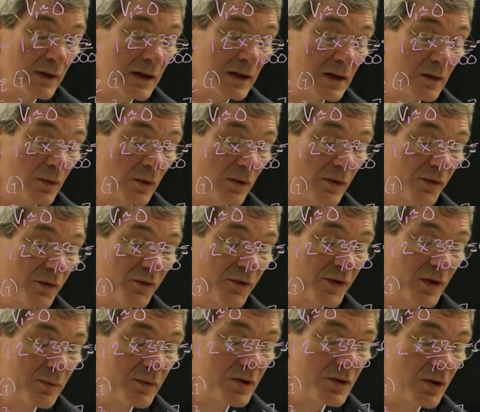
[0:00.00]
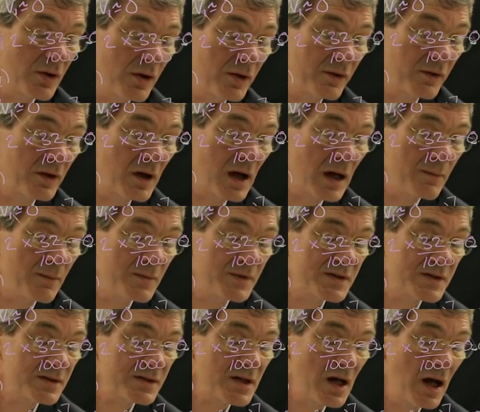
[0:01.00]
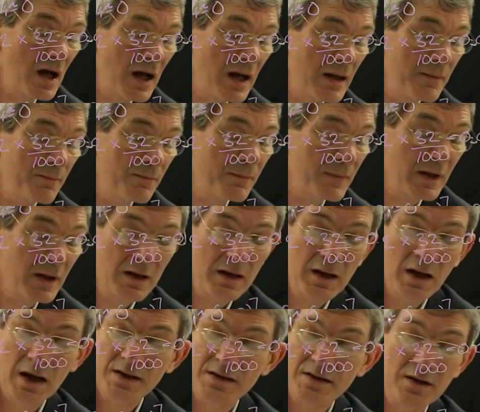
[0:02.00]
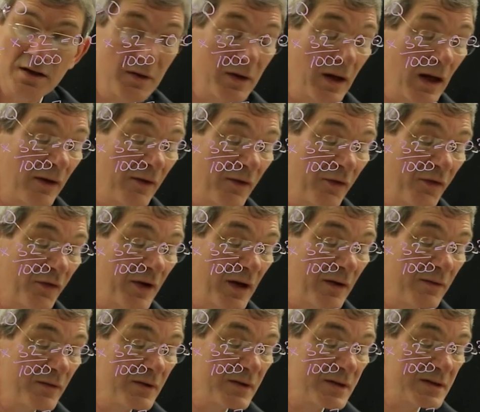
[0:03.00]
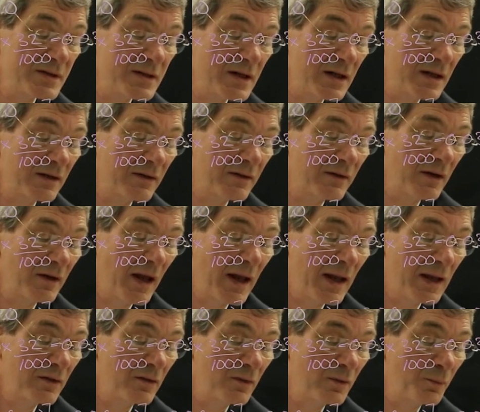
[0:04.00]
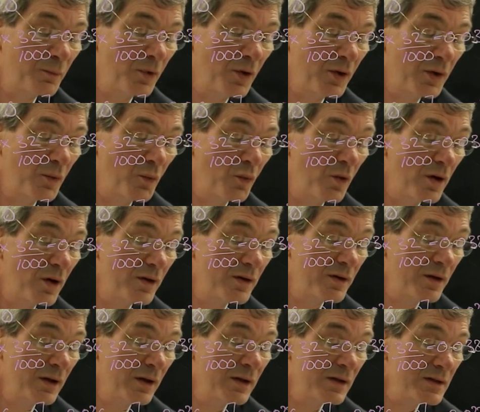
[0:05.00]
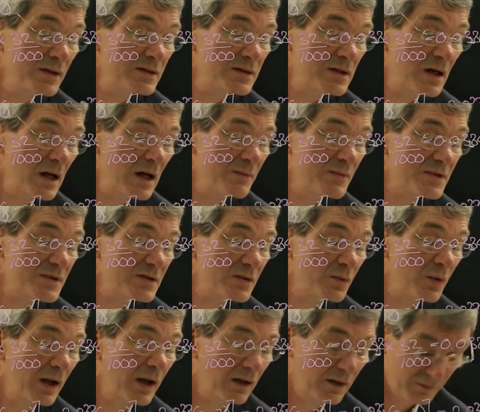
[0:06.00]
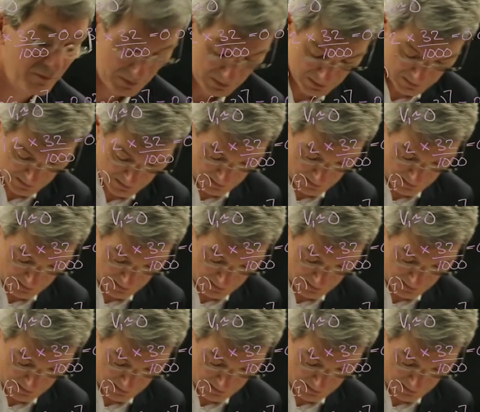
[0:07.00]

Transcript: equals W dot times time, and so that's 768.1 times 12,